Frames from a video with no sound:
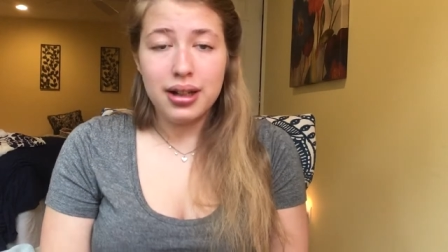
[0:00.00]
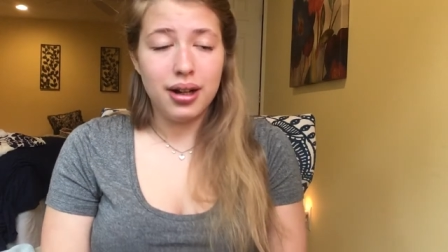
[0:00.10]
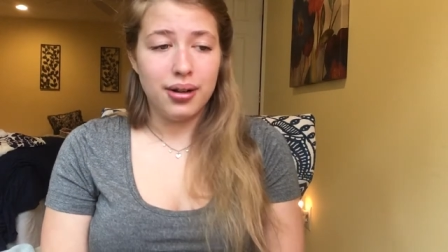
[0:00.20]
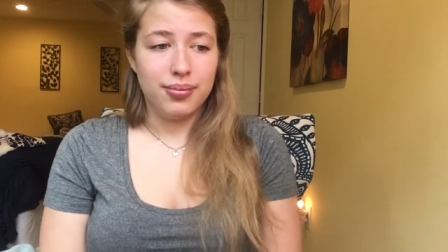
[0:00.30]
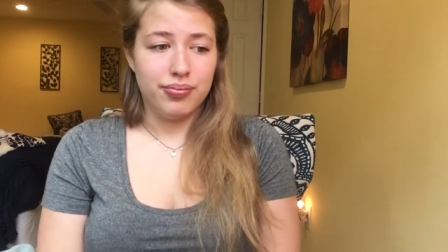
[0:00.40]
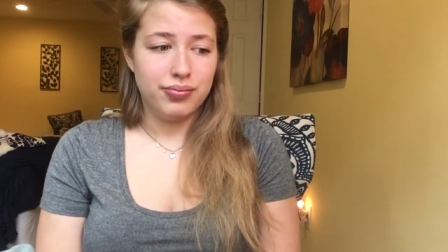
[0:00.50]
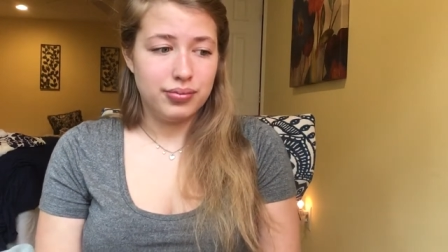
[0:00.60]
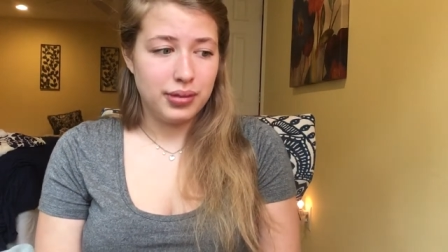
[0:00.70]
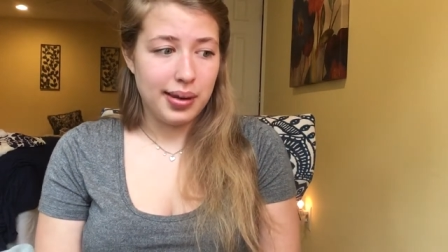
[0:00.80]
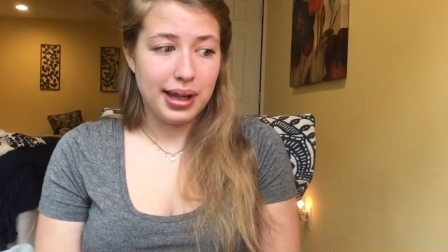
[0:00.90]
Um,
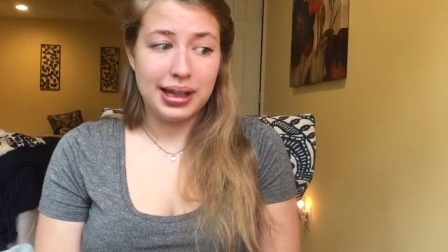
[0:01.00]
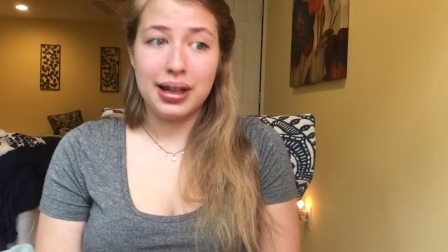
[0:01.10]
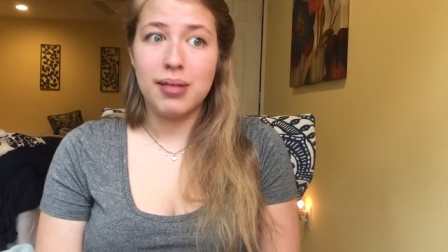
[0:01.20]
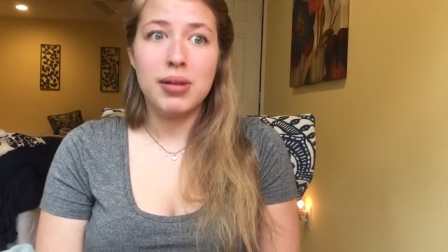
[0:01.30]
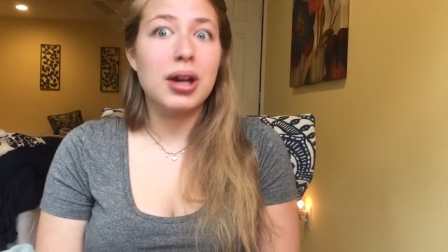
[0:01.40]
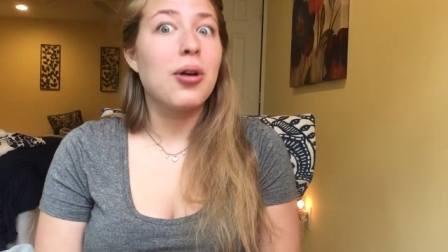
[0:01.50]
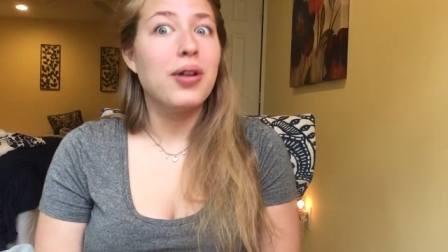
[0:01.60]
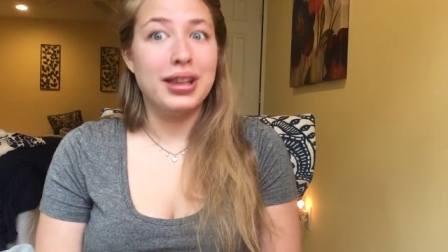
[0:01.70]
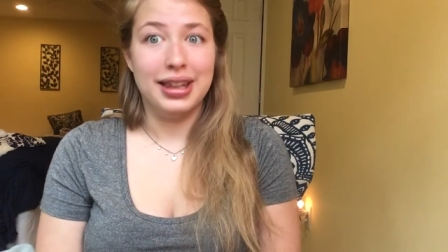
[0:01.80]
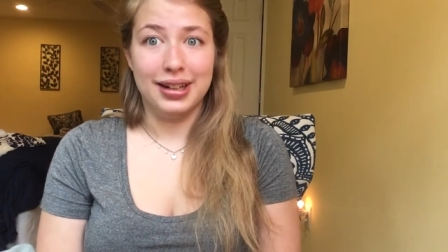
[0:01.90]
and I, I'm not
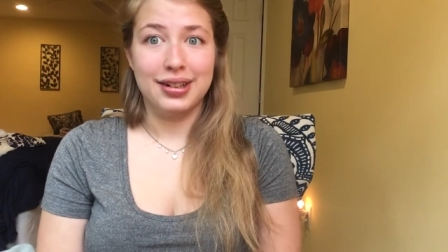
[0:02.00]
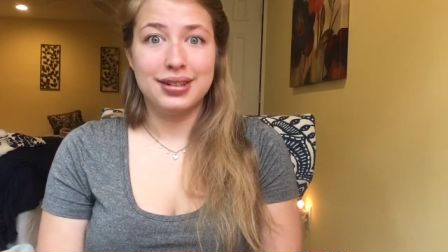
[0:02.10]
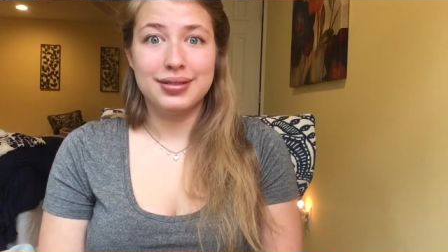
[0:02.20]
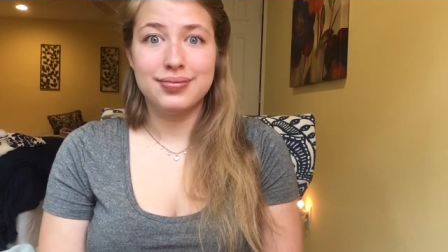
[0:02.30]
going there.